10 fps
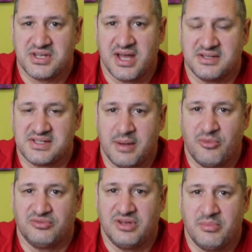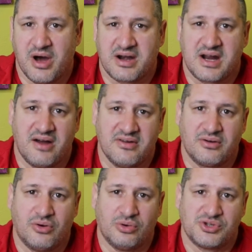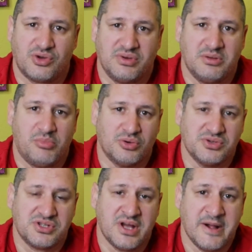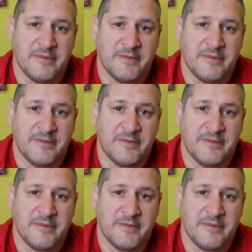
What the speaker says: and some of them are covered also with the bonds.